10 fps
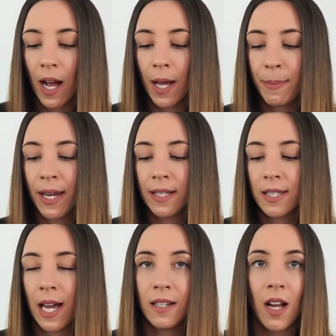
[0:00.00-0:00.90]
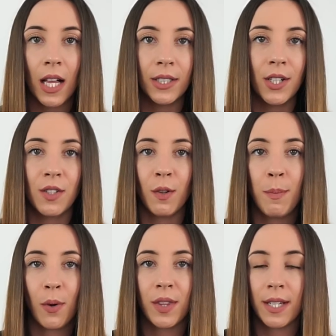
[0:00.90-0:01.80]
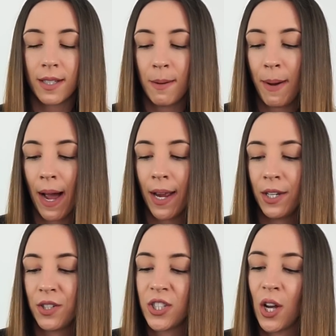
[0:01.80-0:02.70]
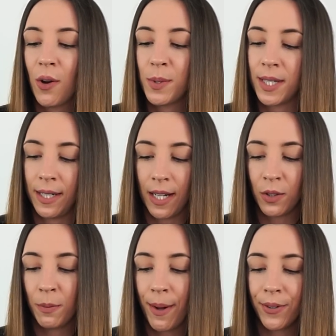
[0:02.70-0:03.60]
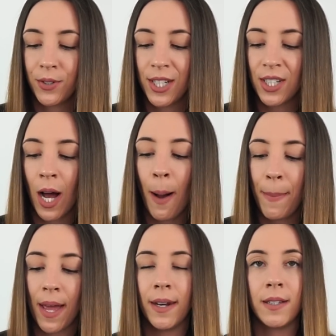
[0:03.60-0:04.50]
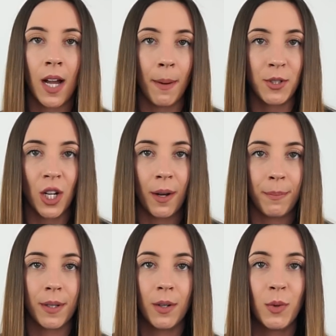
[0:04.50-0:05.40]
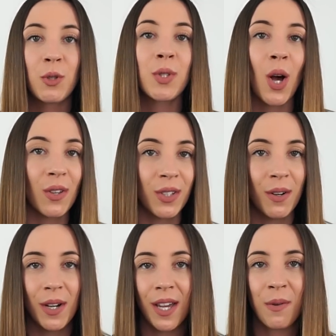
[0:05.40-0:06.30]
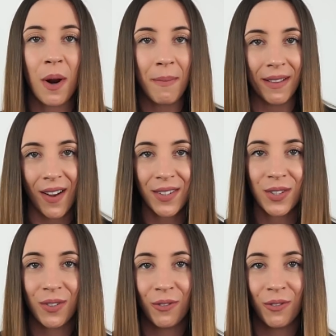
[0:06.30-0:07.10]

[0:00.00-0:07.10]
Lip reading: I paid $10 for both things combined. So it was an Anthropologie top and a Topshop, which was also in one of my last